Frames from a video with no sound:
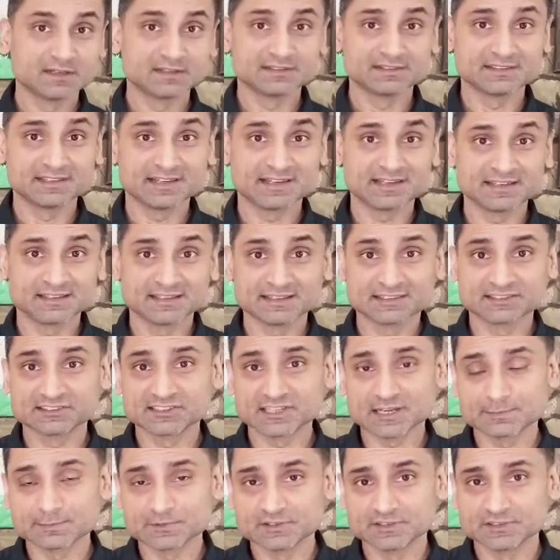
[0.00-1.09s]
That
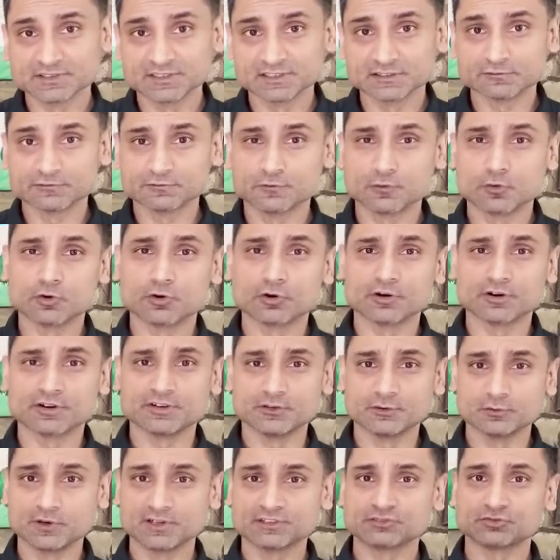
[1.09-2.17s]
exception is for
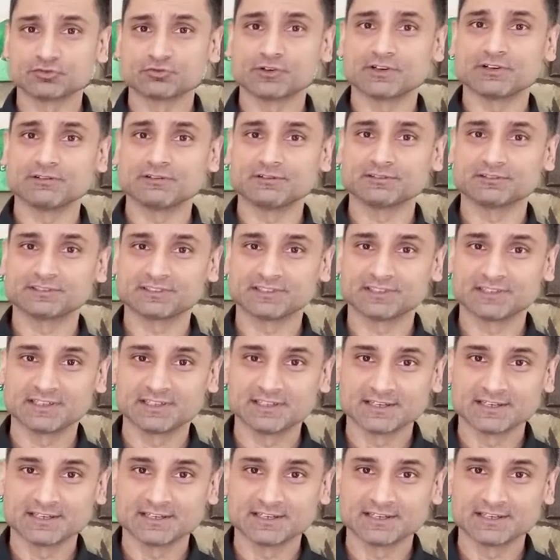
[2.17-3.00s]
US traders.